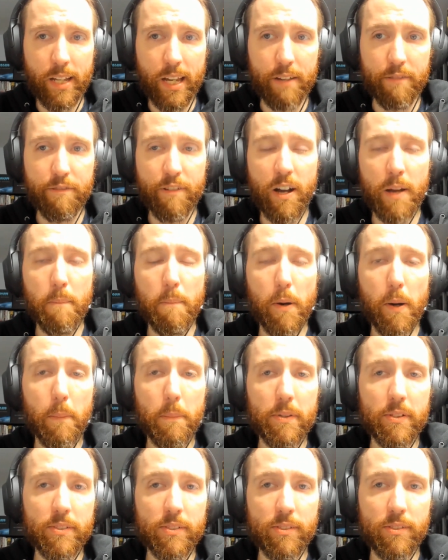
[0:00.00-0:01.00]
And find
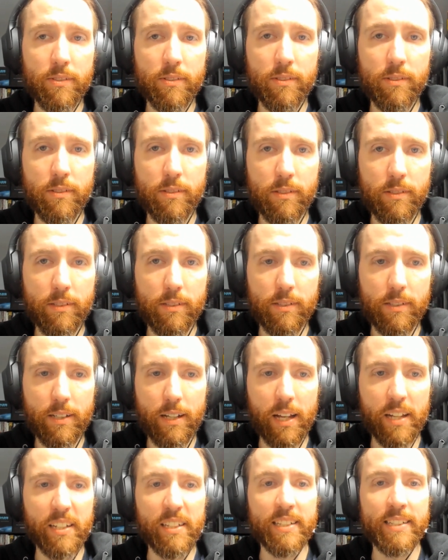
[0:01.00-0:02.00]
purpose
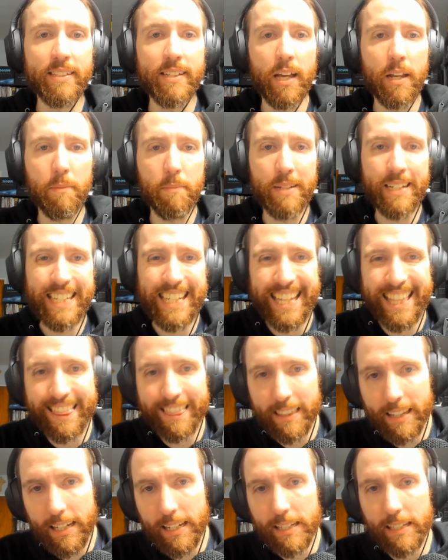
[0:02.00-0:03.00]
and contentment
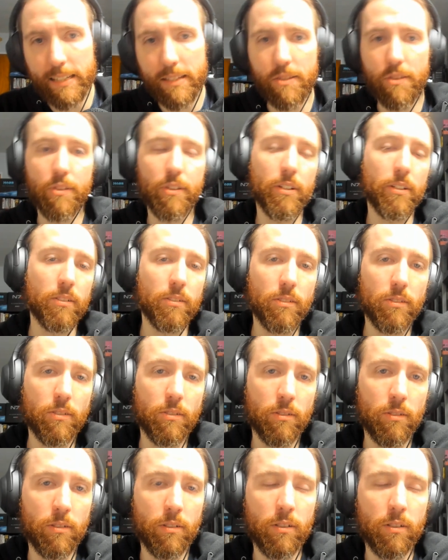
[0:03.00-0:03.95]
in these things.